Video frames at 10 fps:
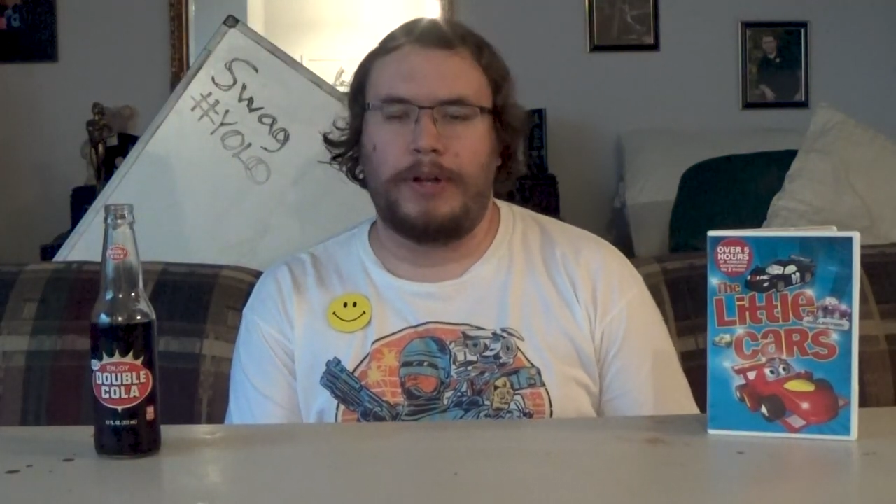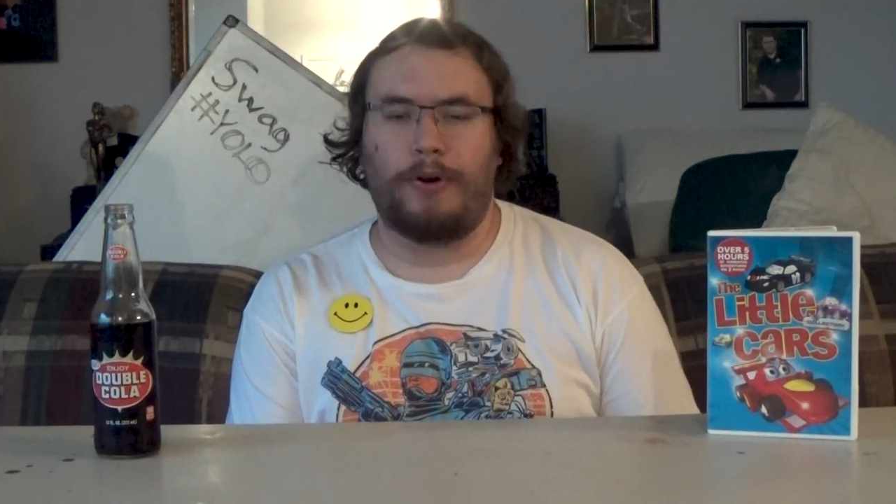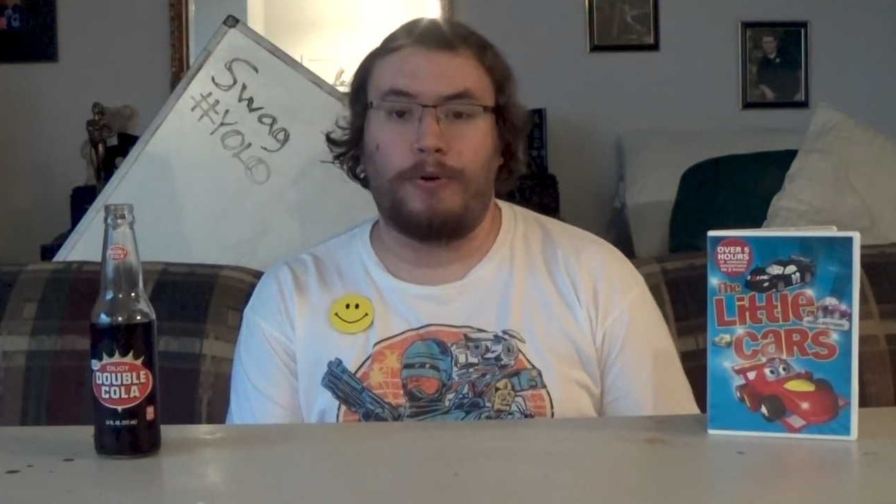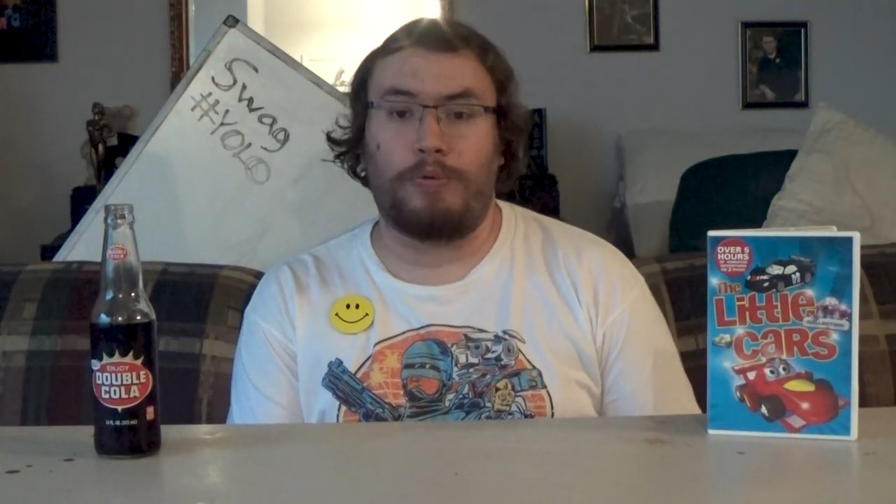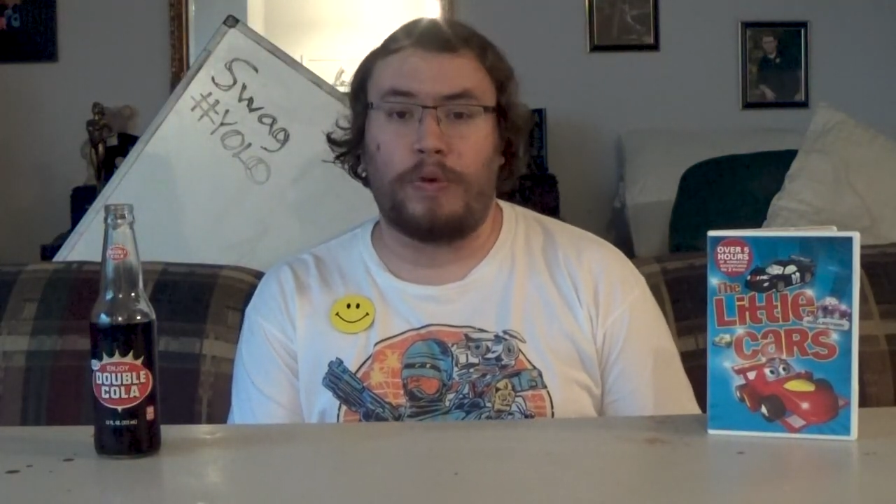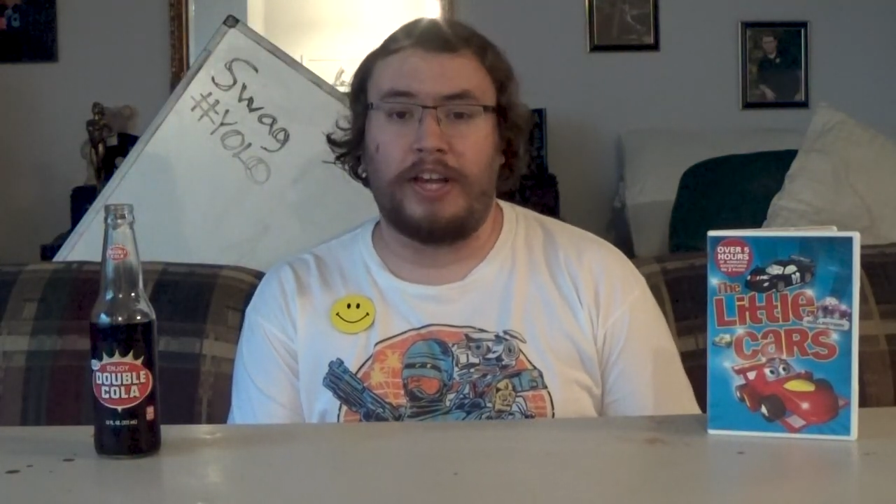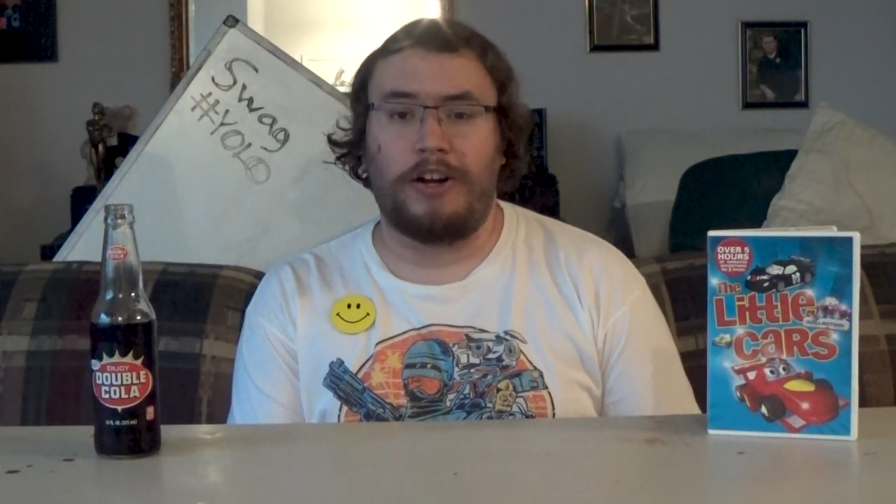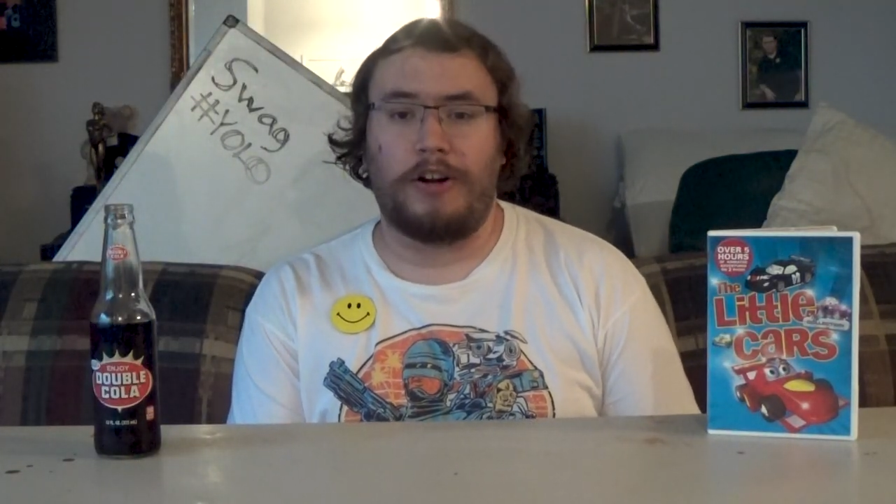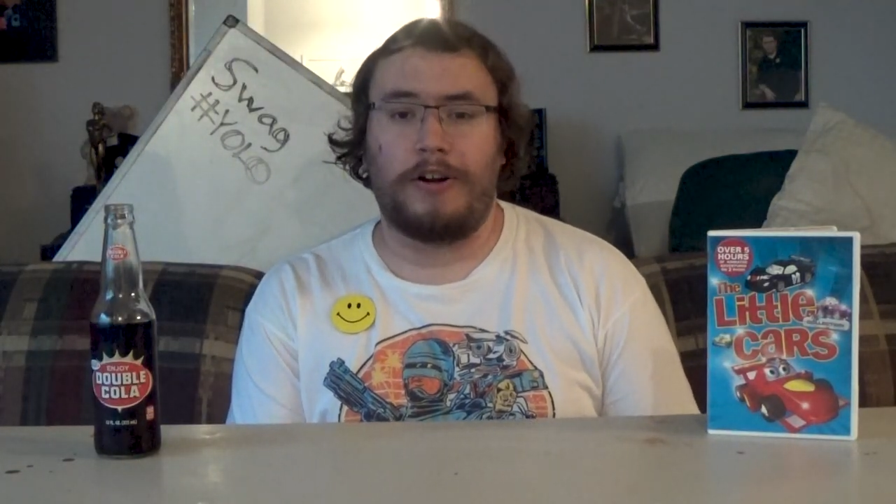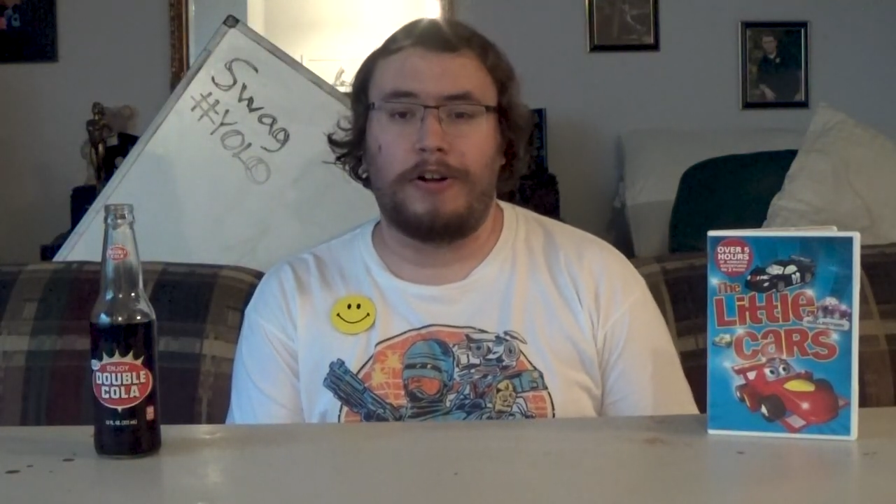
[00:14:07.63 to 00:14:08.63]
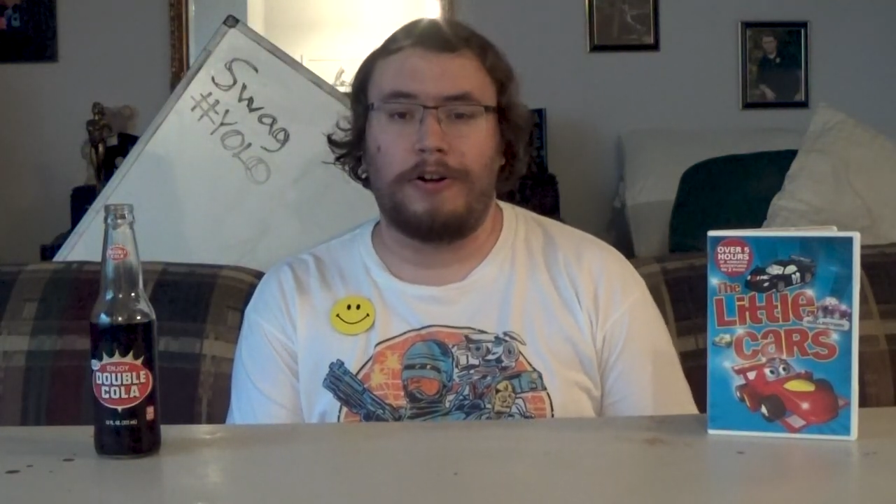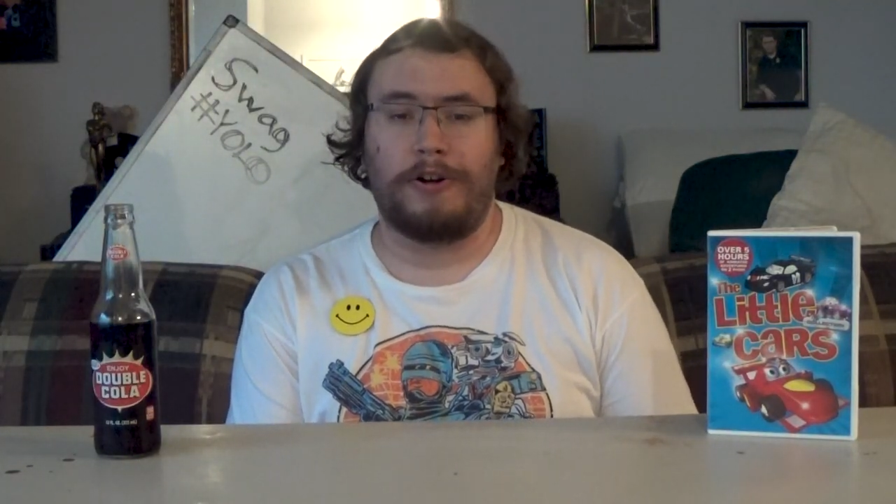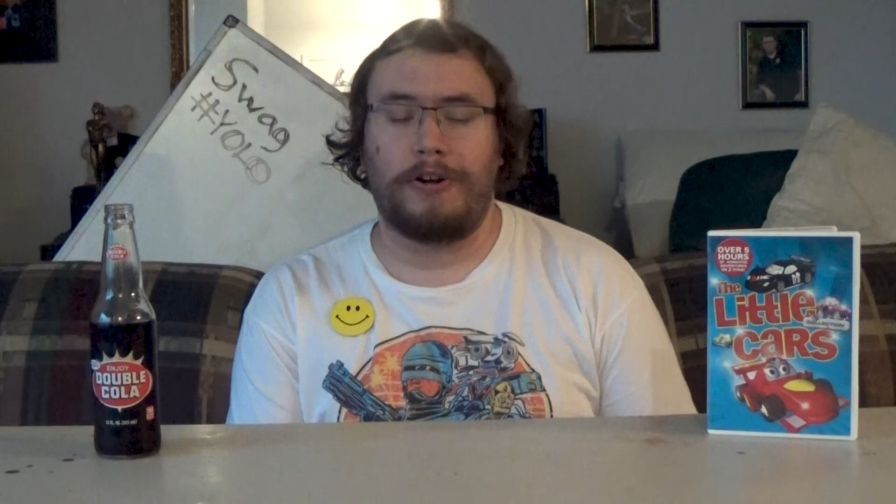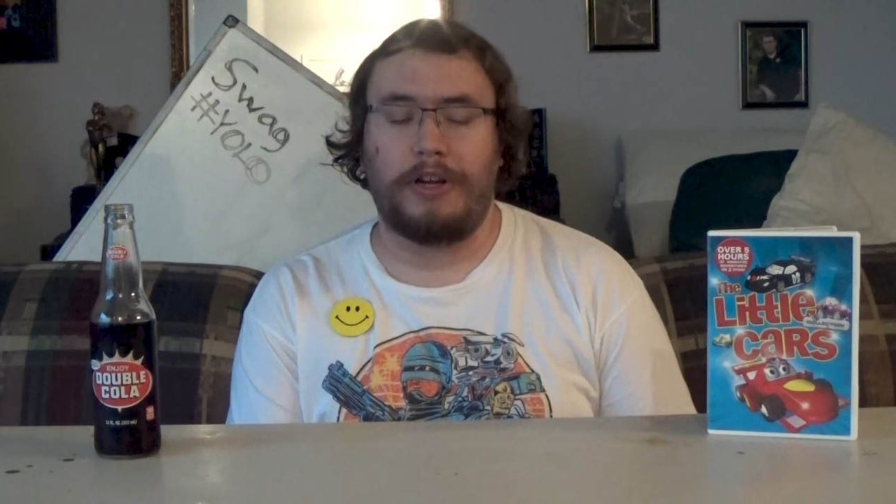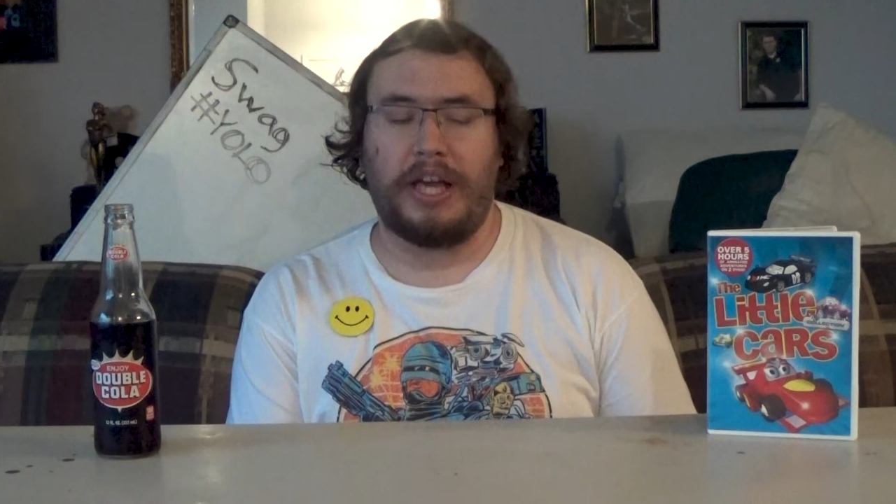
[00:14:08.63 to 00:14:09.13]
her rear
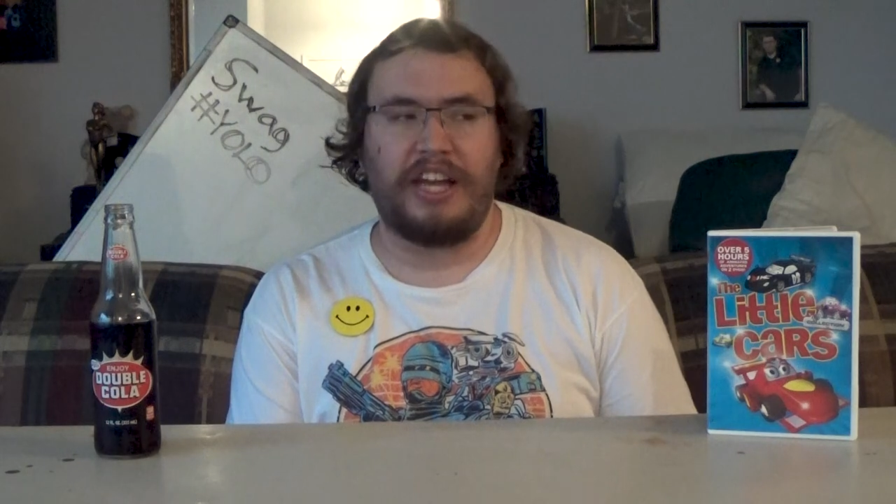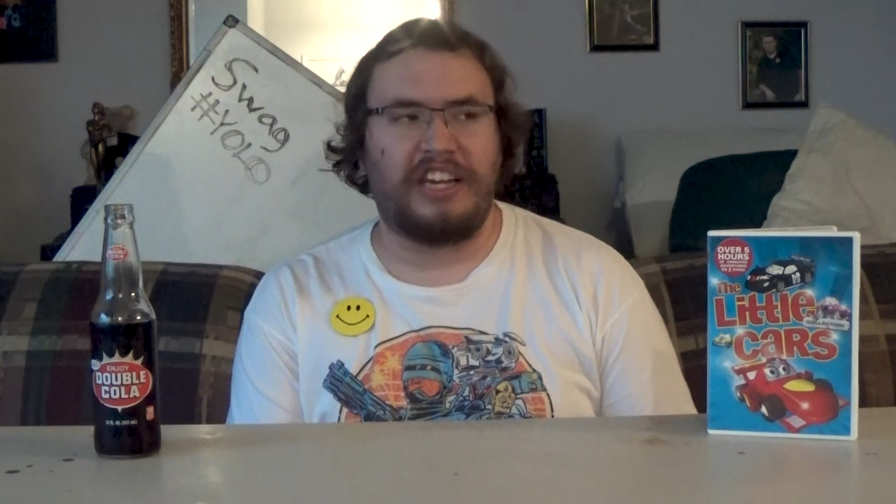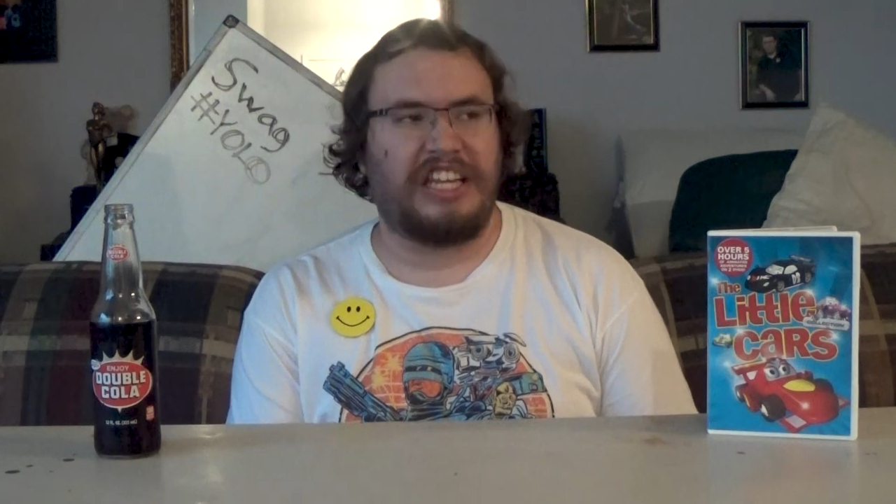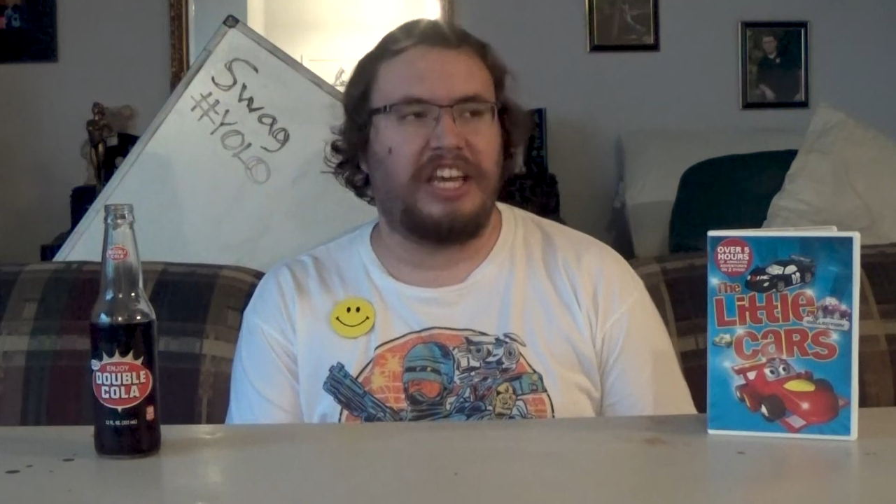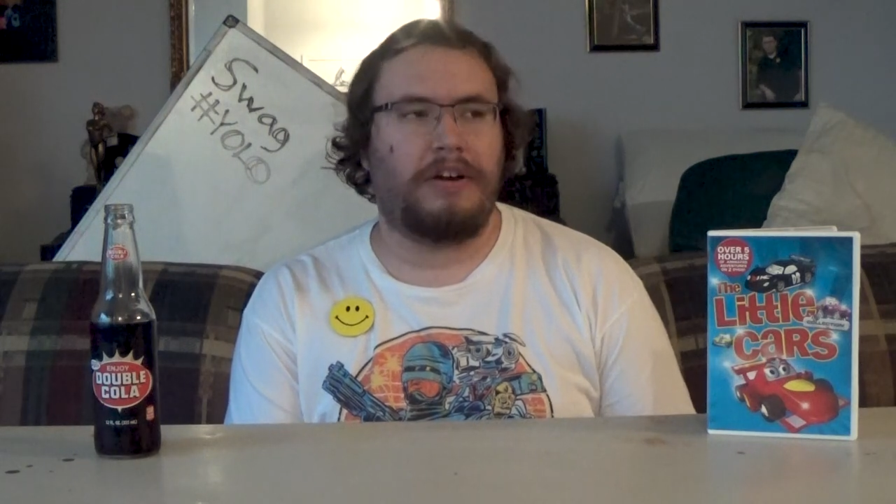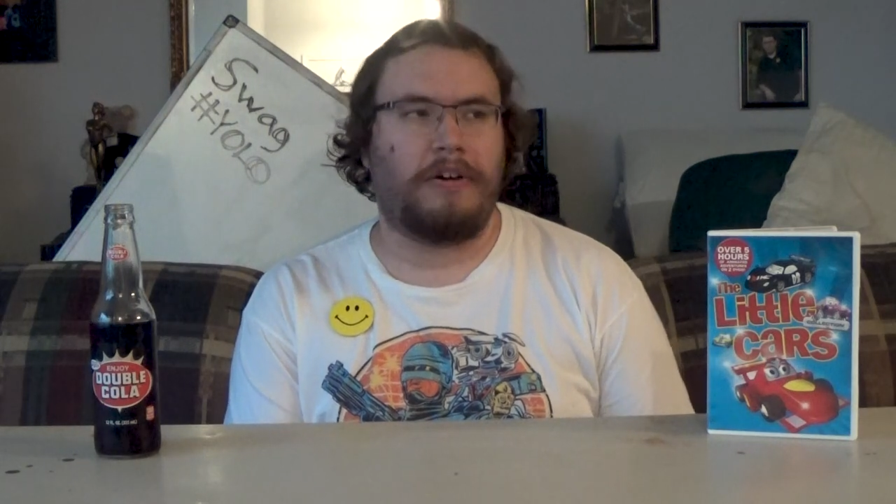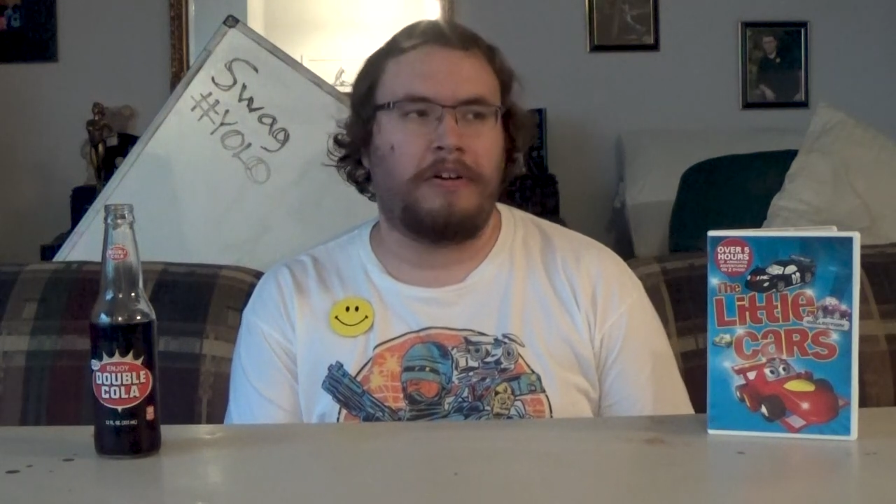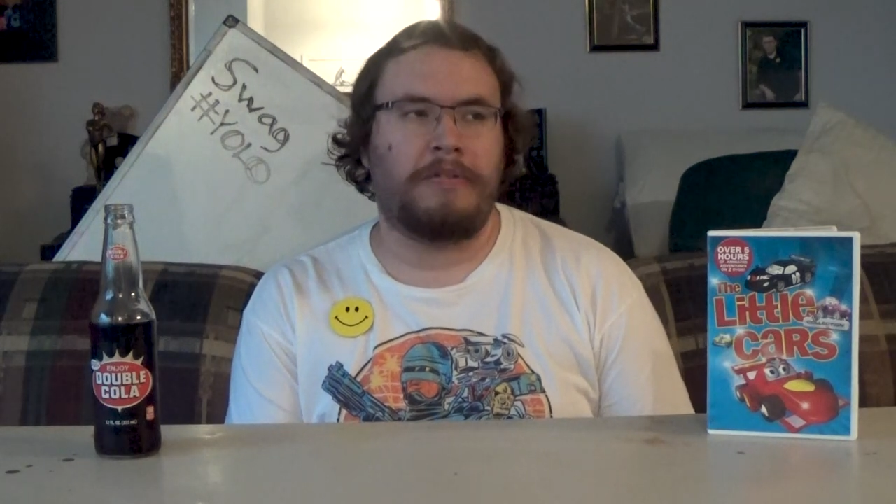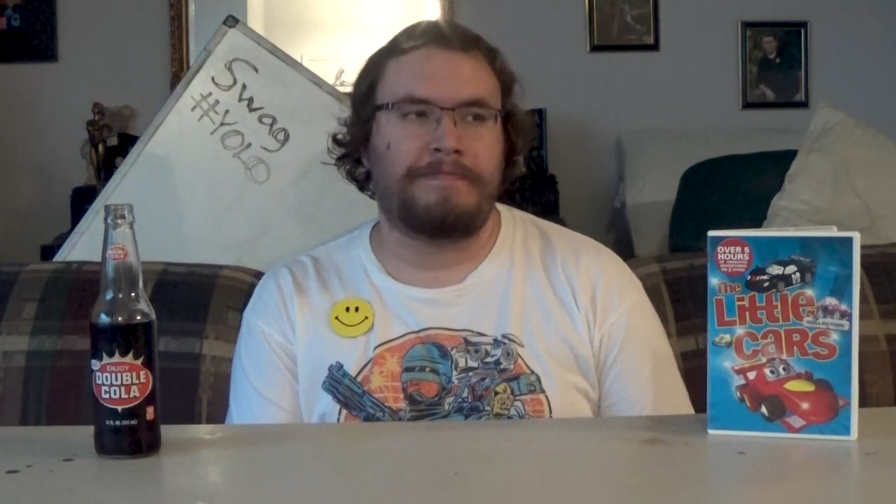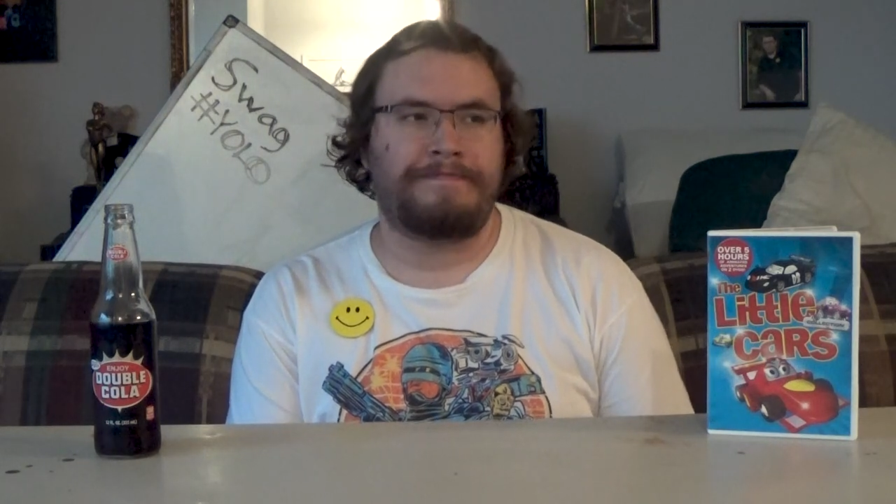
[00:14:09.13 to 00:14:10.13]
in gear.